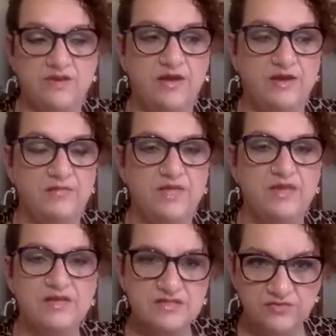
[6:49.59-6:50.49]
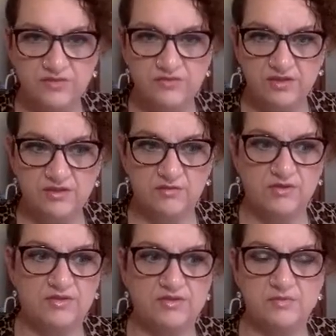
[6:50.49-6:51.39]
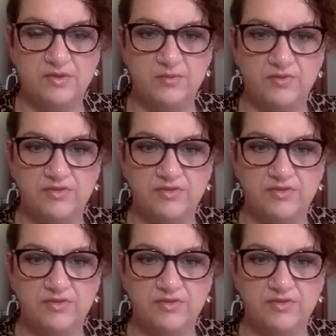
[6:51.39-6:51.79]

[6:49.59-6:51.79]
Because if you think you're one of those people